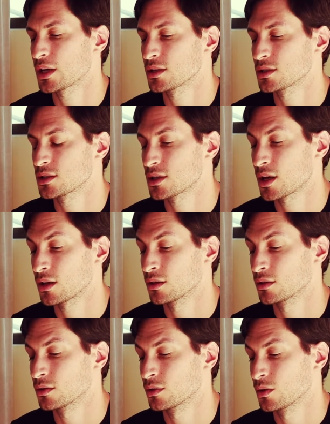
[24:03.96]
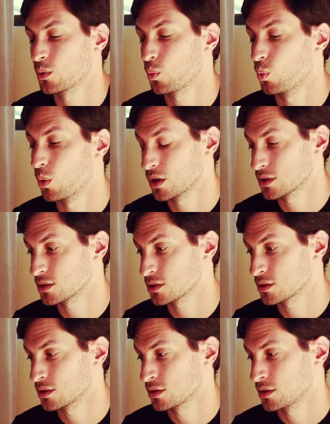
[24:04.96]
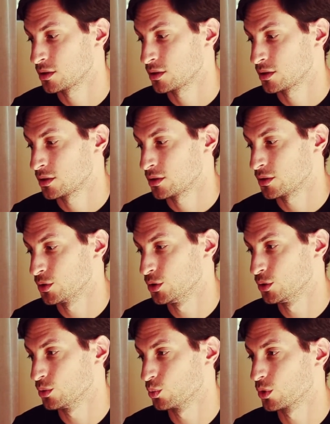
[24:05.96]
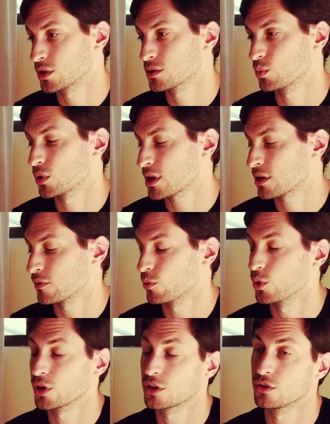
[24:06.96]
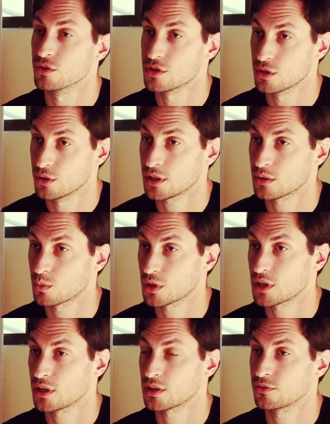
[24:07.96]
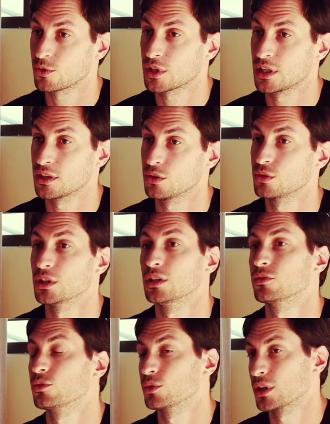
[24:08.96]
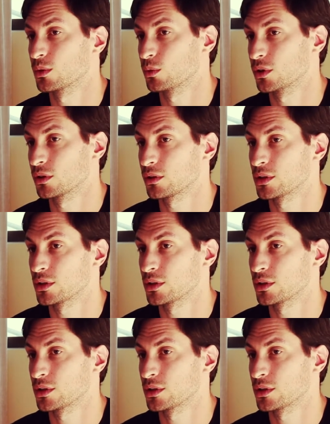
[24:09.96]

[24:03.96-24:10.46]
understand what you what what kind of work you're doing and what kind of gear you need for that work.